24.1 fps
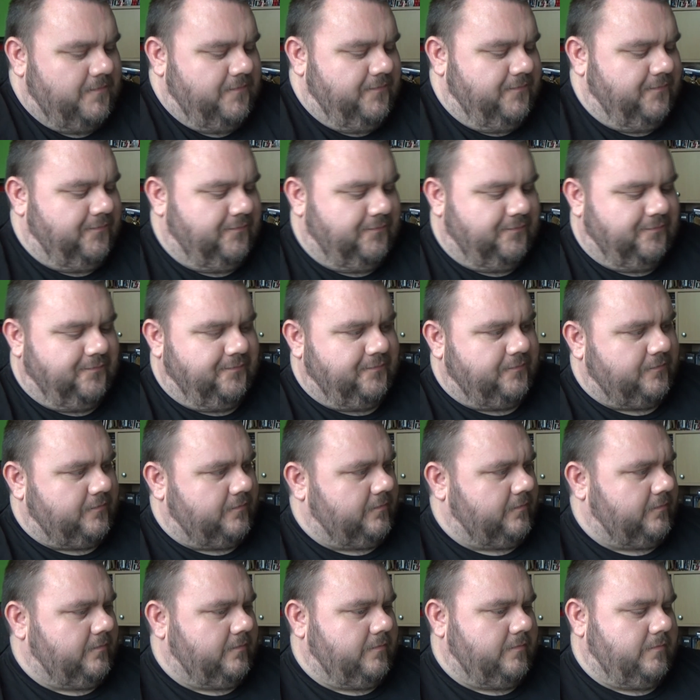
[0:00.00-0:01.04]

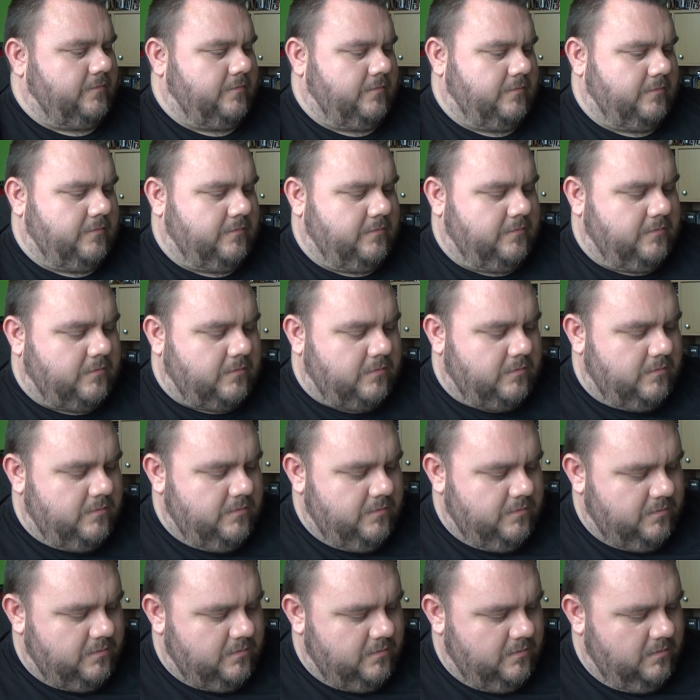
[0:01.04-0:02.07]

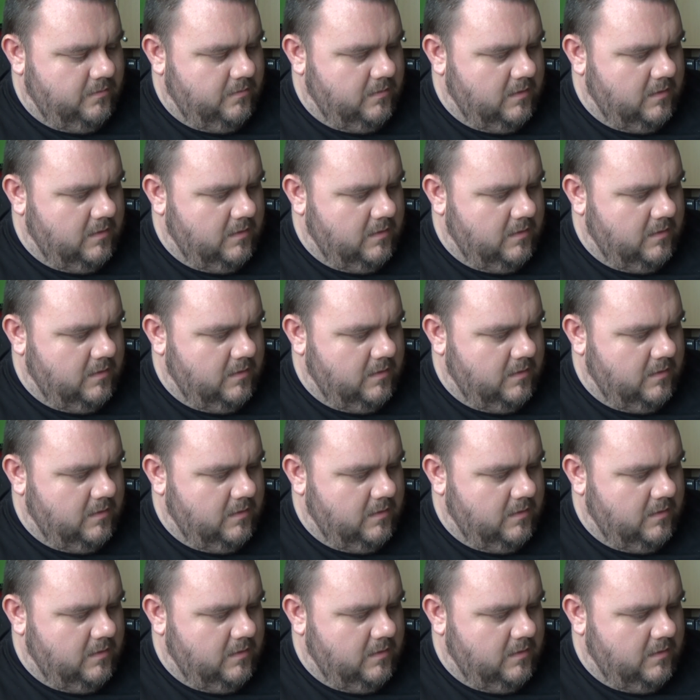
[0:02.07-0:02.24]
No one is speaking in this clip.